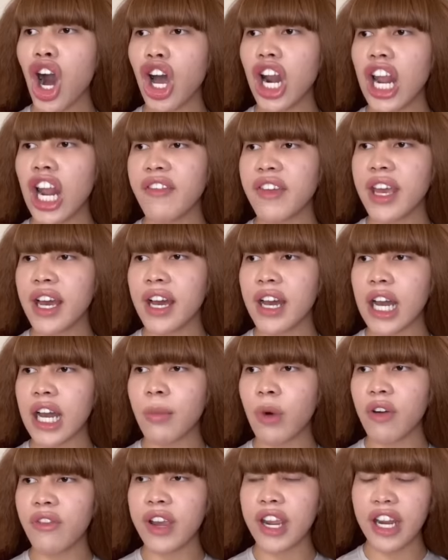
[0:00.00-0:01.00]
Olivia, come
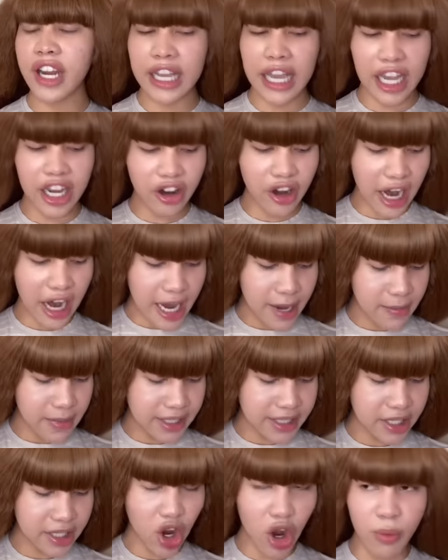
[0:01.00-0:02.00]
over here and get your 8
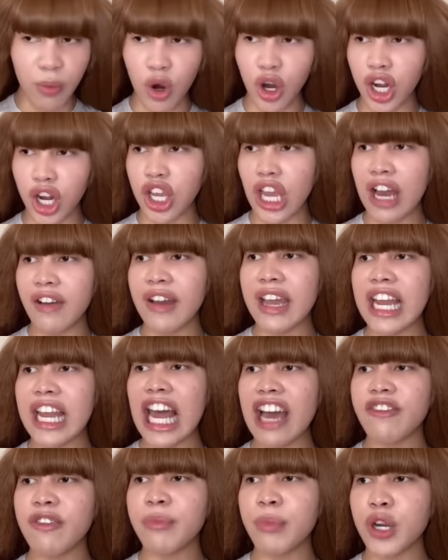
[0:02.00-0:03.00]
missing homework. You have an
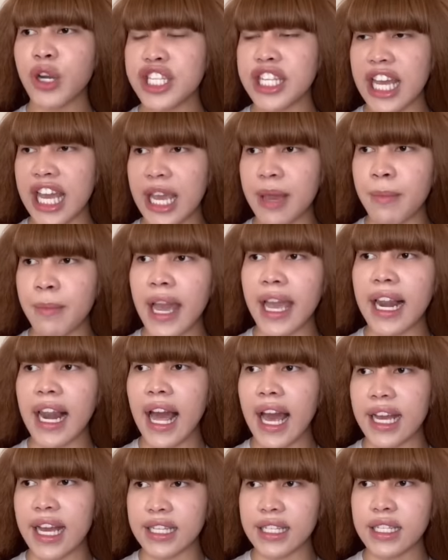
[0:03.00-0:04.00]
11% in my
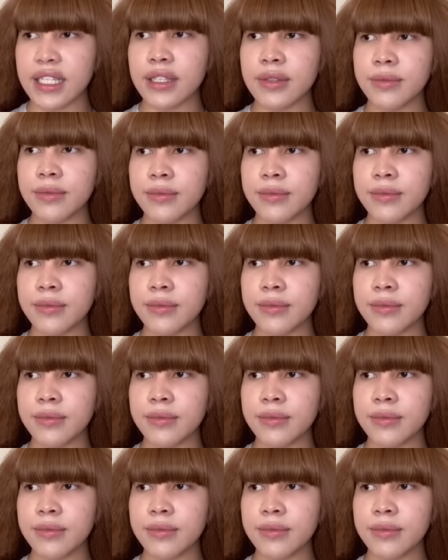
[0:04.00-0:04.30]
class.